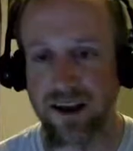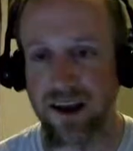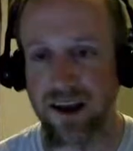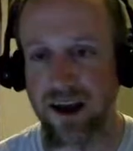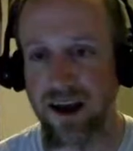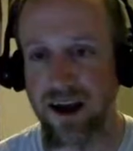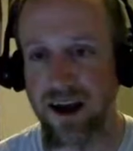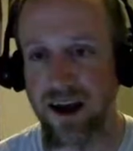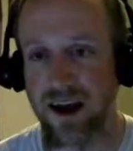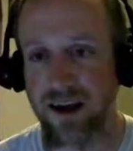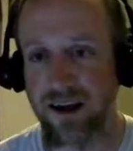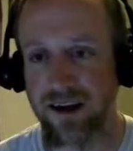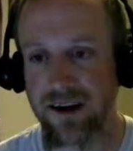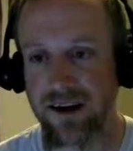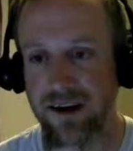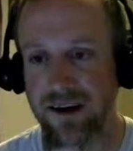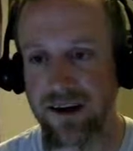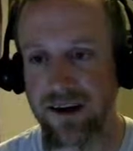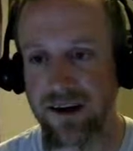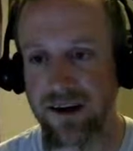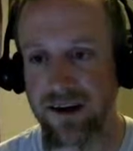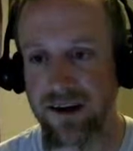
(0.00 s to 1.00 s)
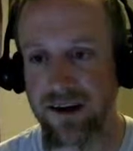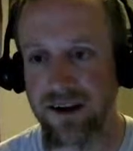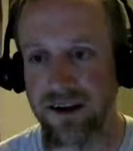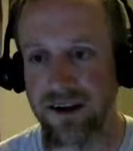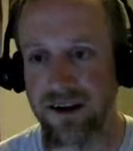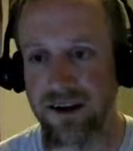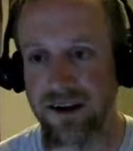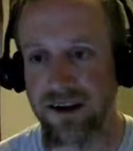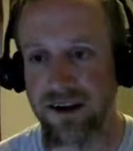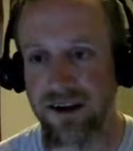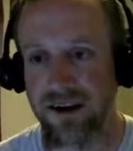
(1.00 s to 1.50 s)
Yeah.
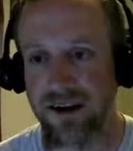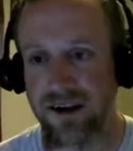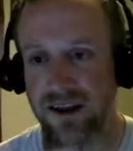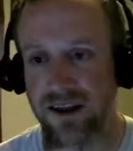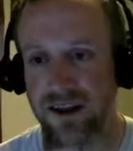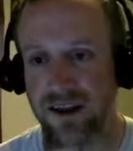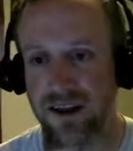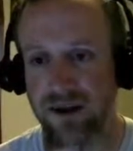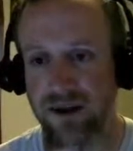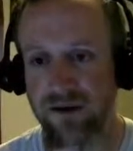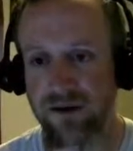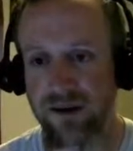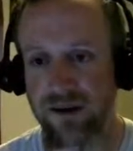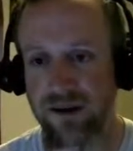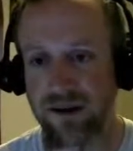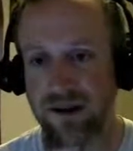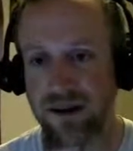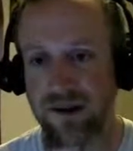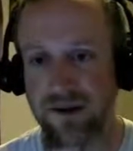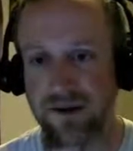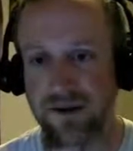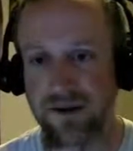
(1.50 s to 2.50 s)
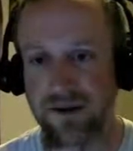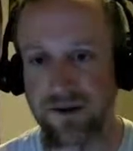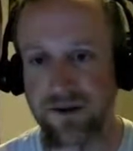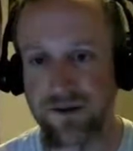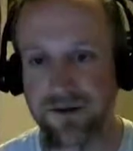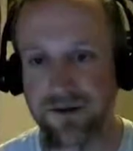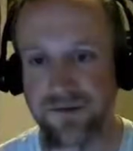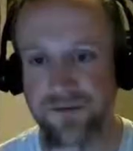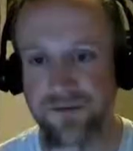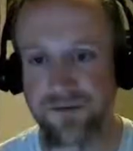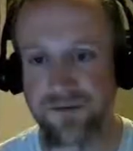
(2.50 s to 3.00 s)
There we go.
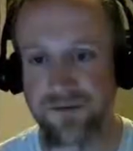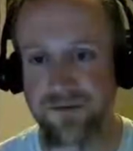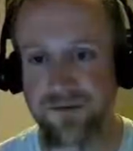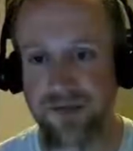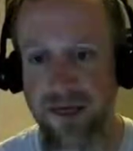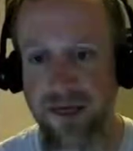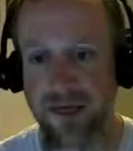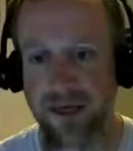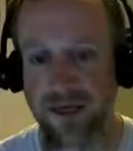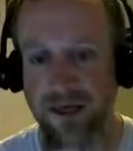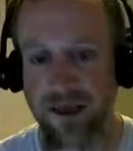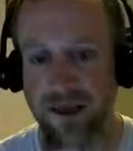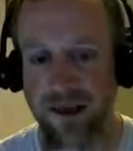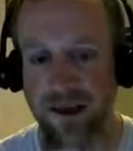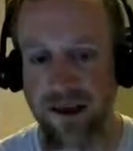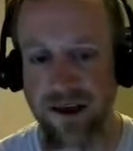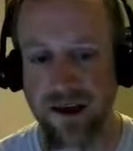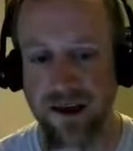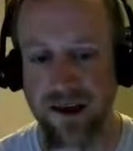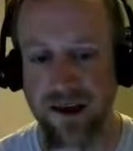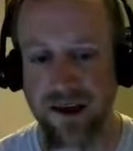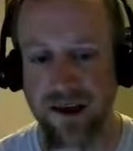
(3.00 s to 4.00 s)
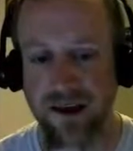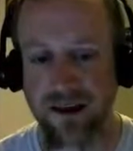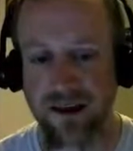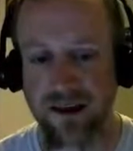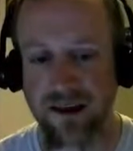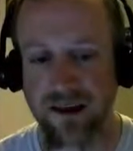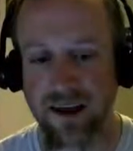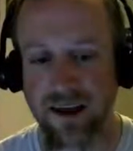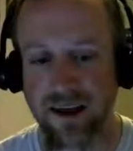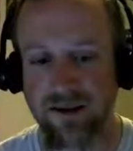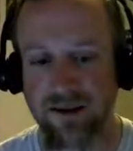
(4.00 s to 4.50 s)
Yes.
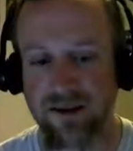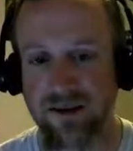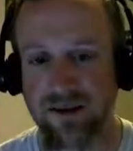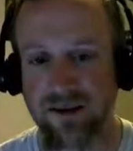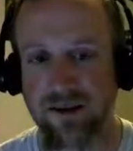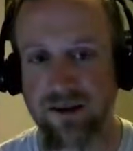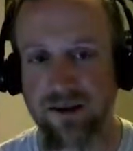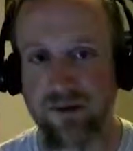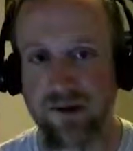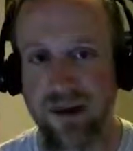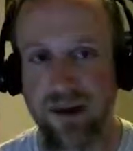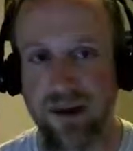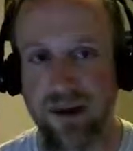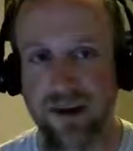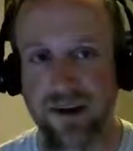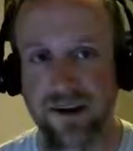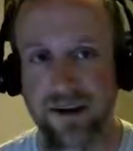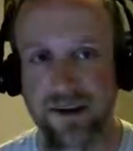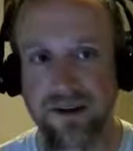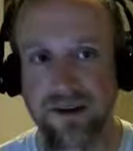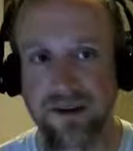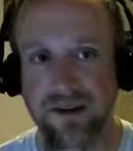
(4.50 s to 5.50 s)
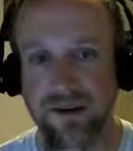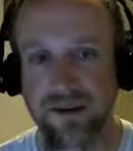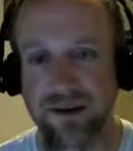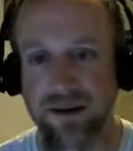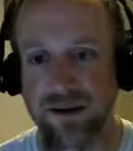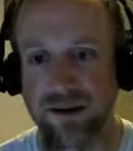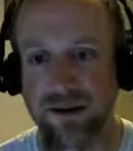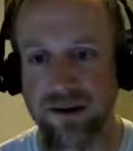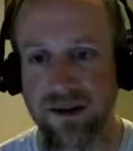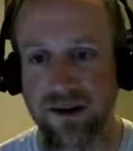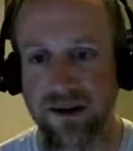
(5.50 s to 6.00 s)
That's the way.
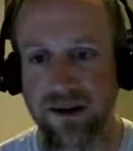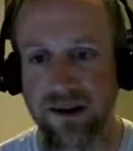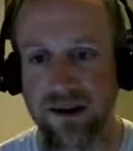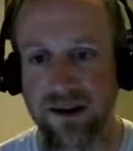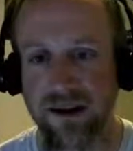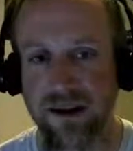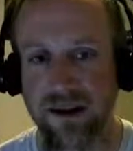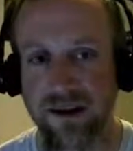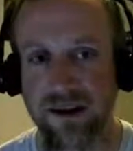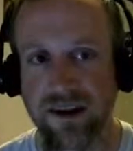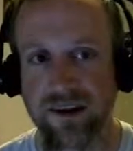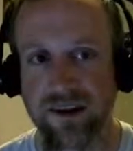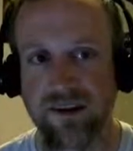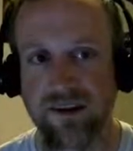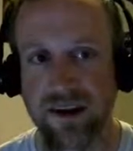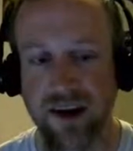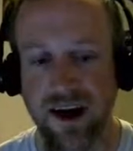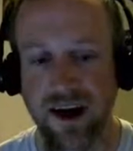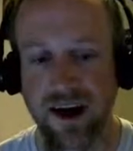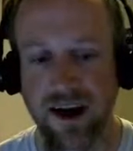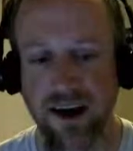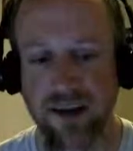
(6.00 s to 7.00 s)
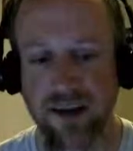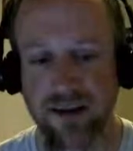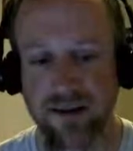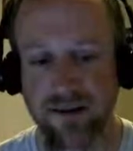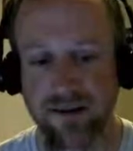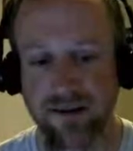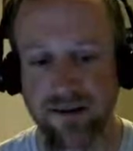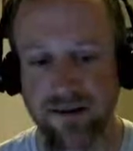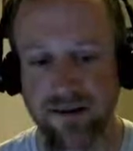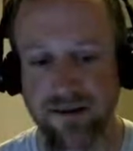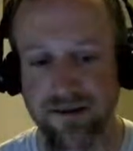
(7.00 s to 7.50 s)
He's a god.
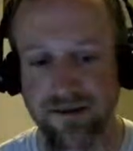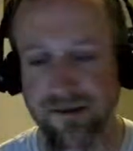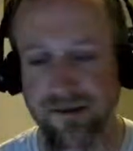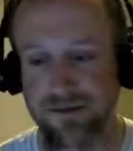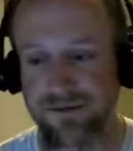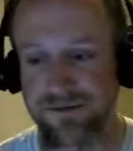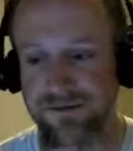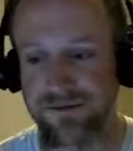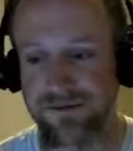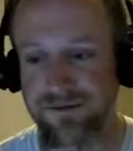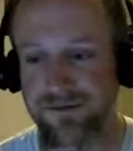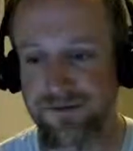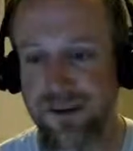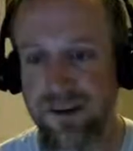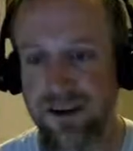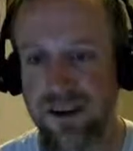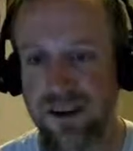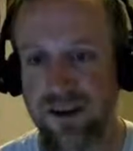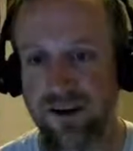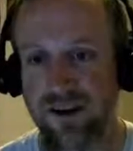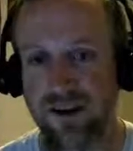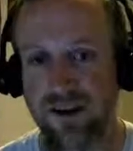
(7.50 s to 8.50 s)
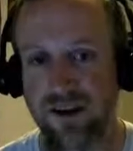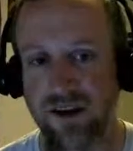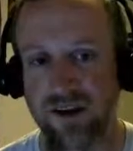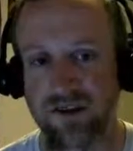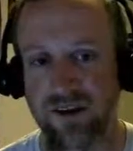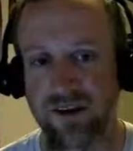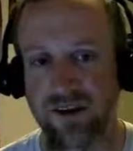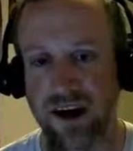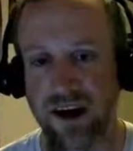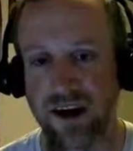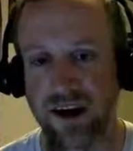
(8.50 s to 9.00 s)
He's a
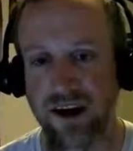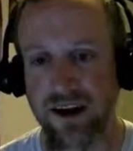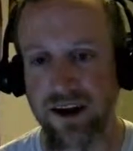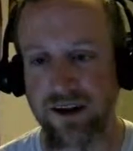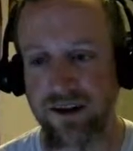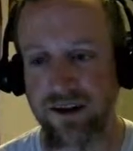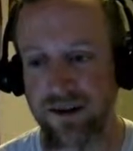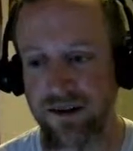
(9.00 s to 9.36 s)
golden god.